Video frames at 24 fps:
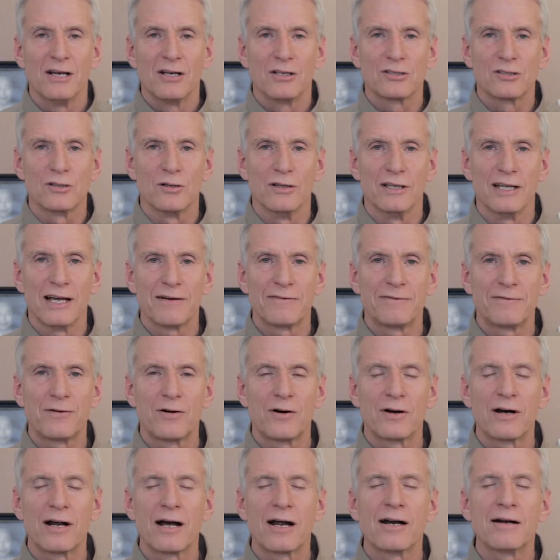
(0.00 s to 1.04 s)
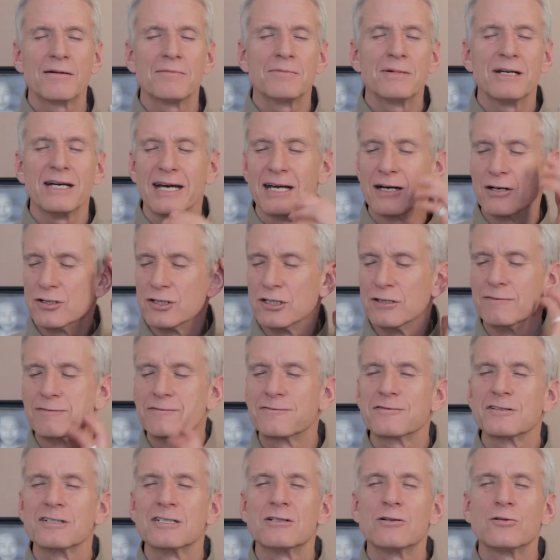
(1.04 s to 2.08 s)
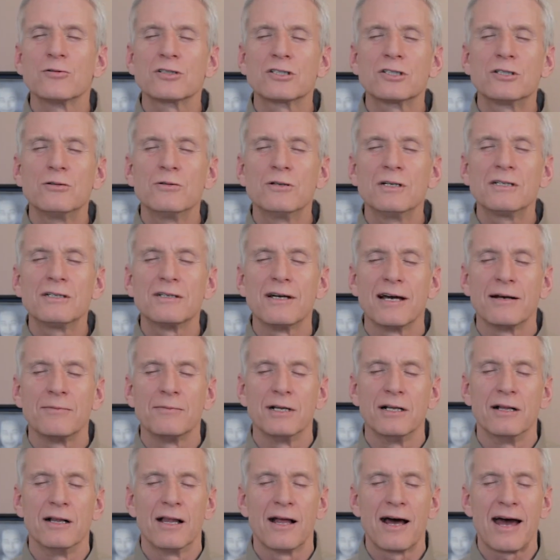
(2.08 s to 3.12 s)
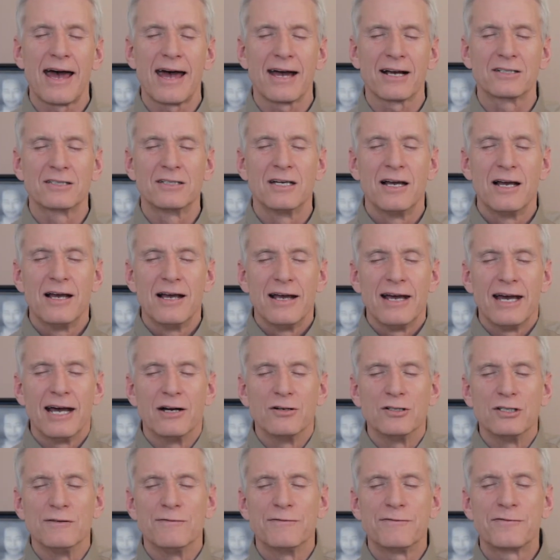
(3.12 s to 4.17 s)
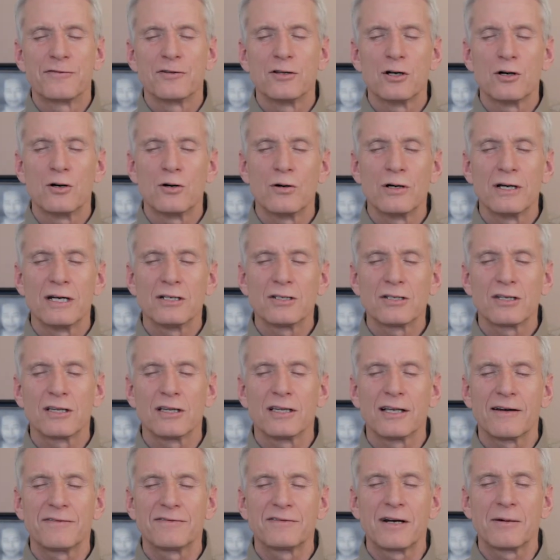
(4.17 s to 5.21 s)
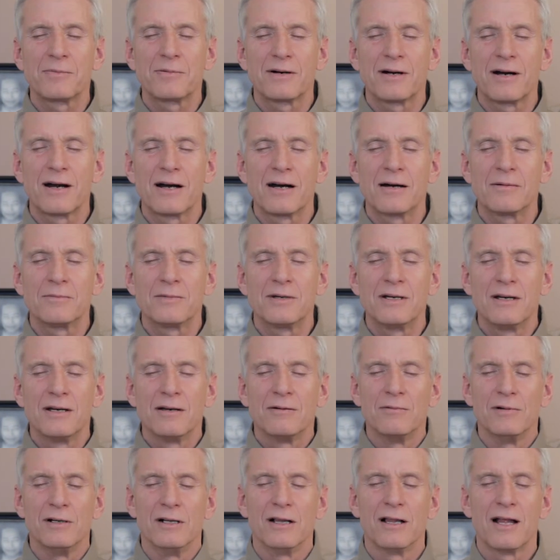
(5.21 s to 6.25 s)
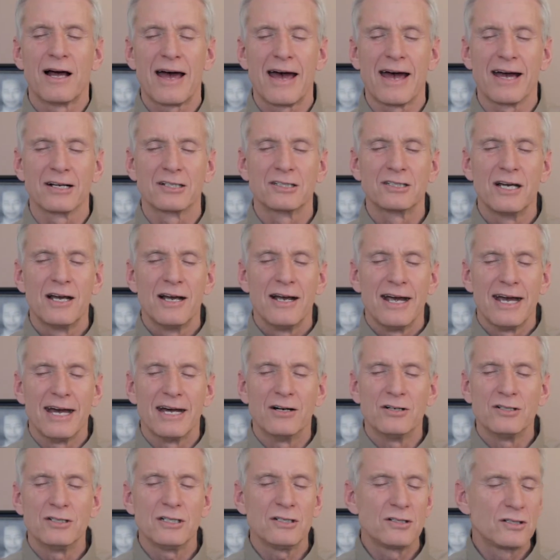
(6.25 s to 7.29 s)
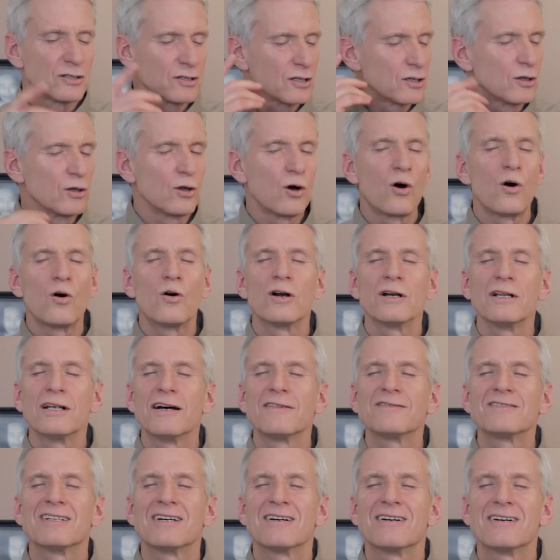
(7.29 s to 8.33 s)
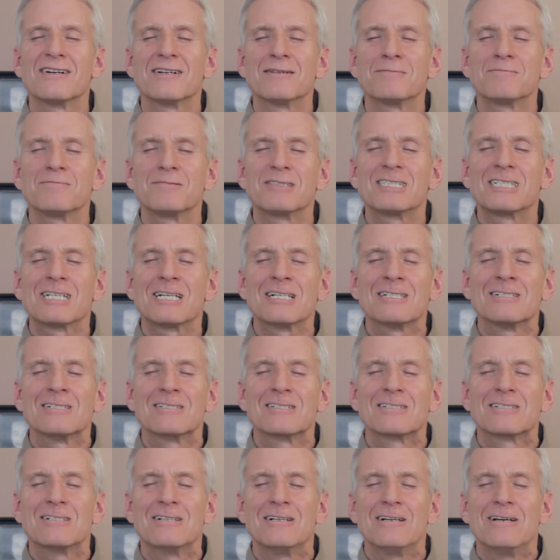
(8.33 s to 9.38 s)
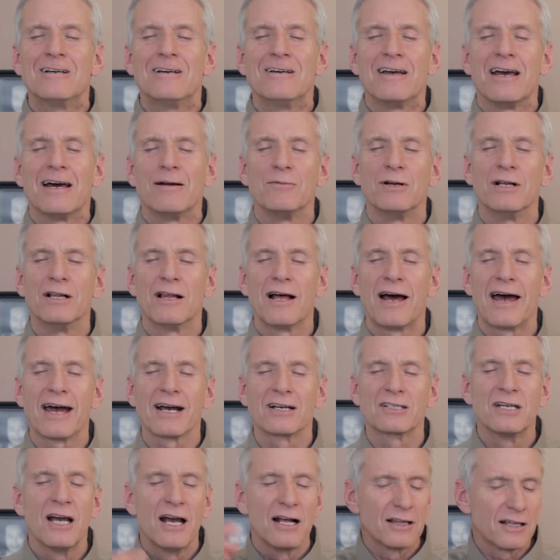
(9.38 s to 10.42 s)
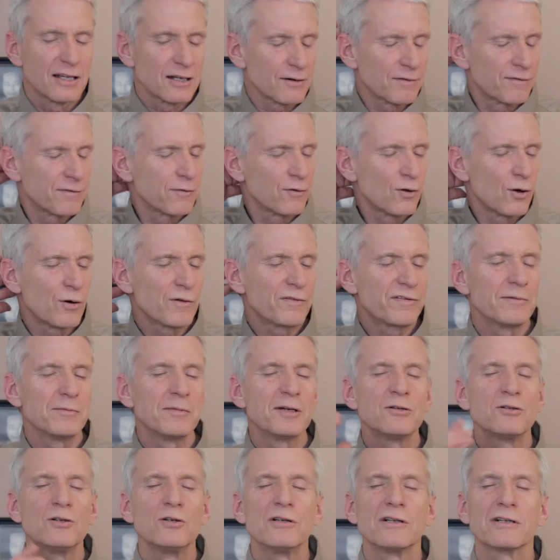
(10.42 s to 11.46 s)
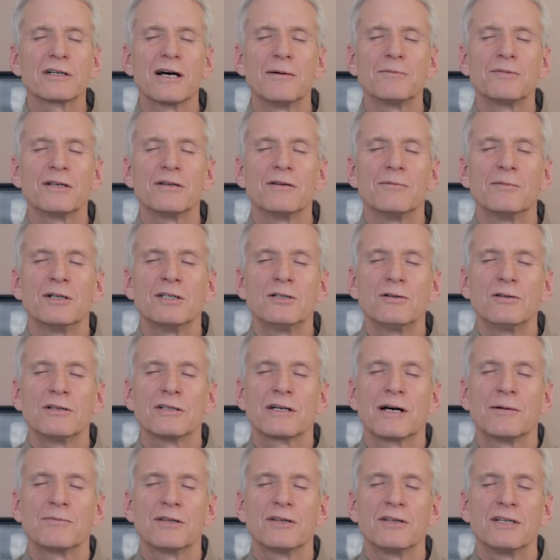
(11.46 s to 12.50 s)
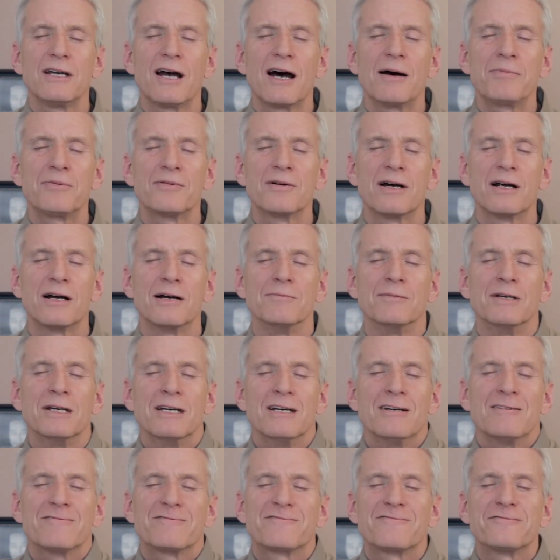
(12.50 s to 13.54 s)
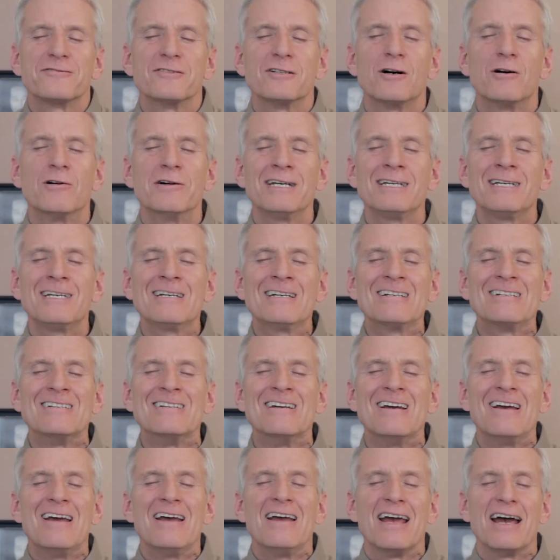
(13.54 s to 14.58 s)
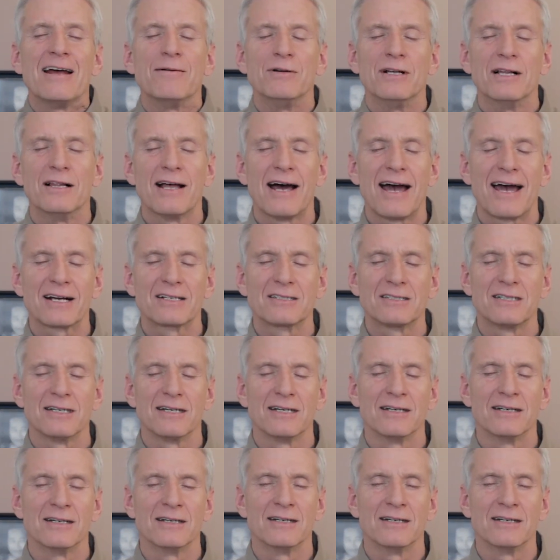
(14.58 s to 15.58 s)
So left forearm, energy flows to it and relax. Energy flowing to the left upper arm, relax. Energy to the lower left arm, tense and relax. Let it flow from the medulla, come to the upper arm, flowing in and relaxing.